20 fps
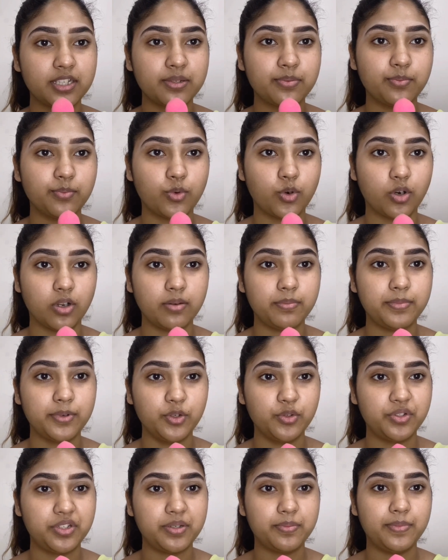small
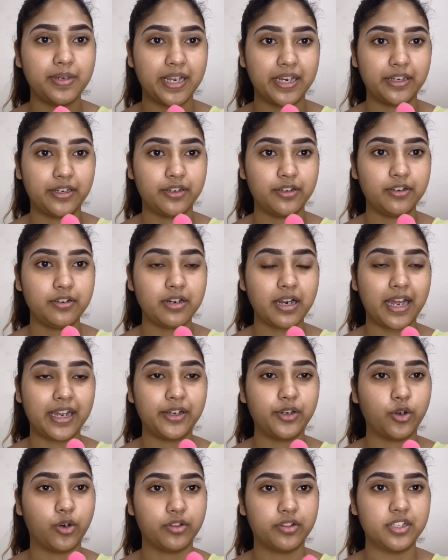beauty blender. I
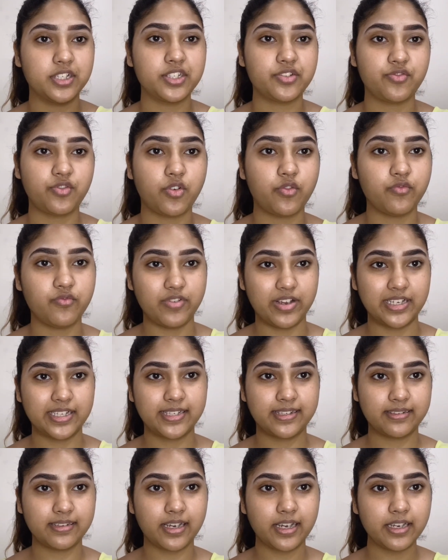got this from
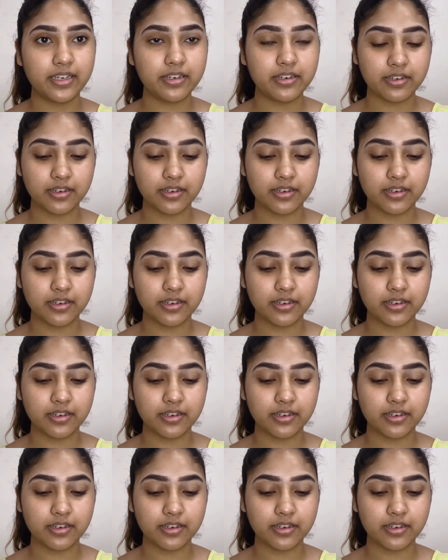Westside.